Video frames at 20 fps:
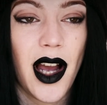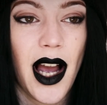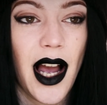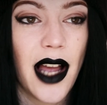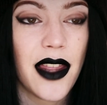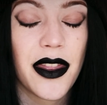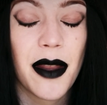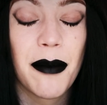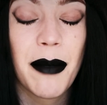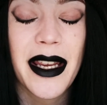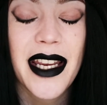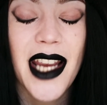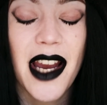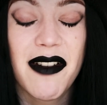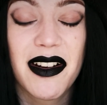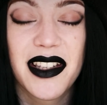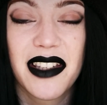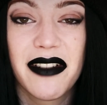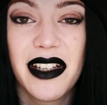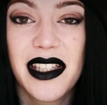And the main
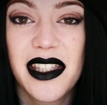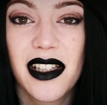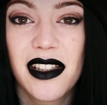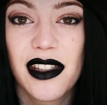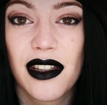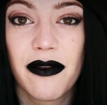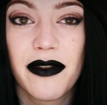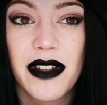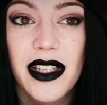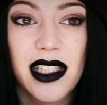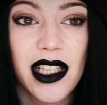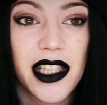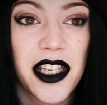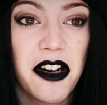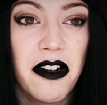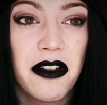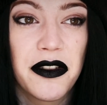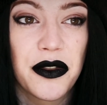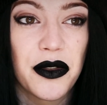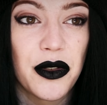characteristics of this
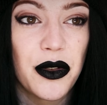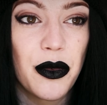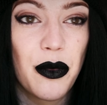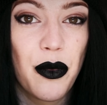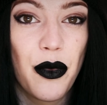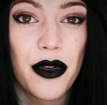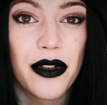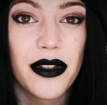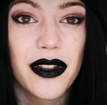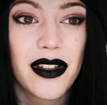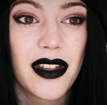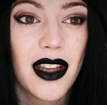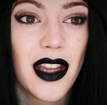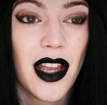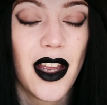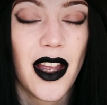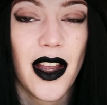literature was